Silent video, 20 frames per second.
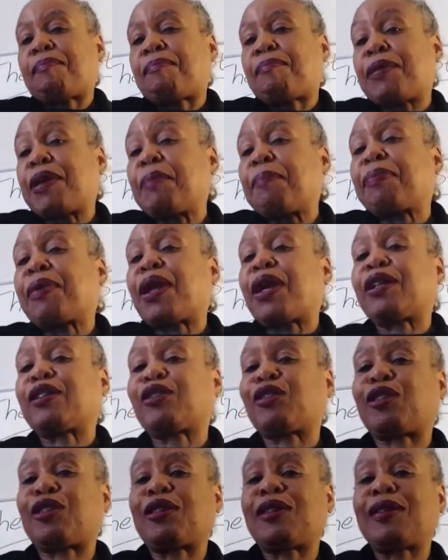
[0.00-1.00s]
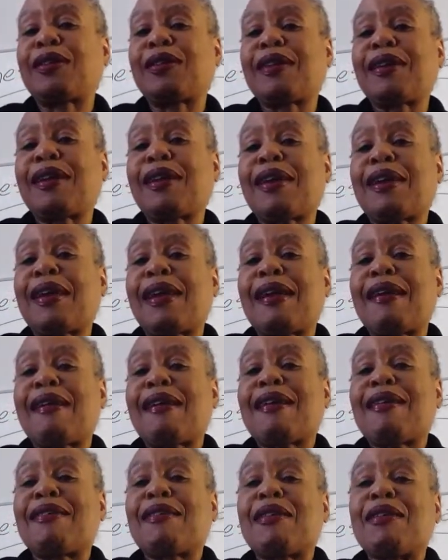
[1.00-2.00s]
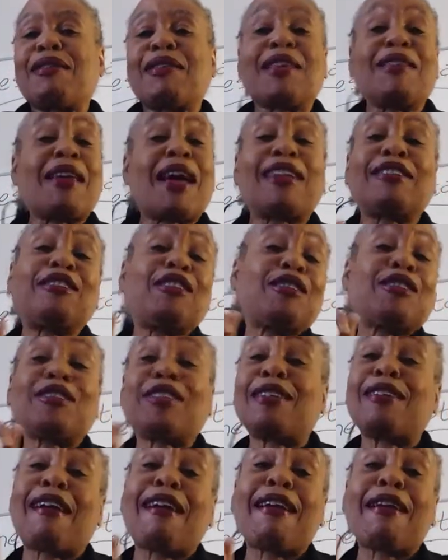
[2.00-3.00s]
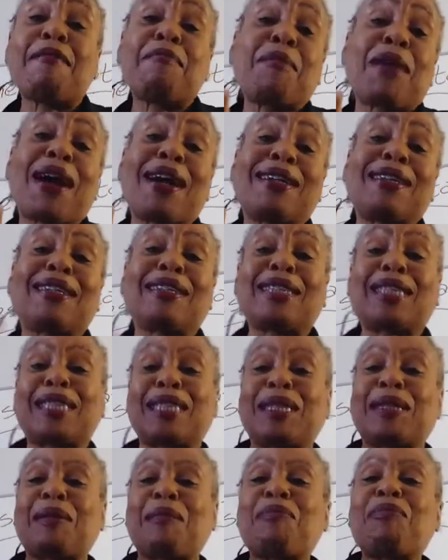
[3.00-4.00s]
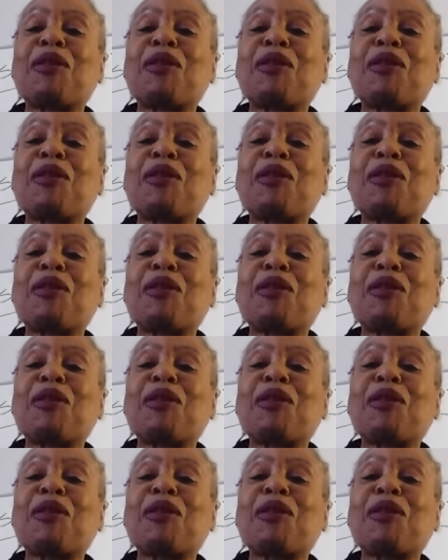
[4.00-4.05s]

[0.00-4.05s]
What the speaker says: plus, to not just an A minus,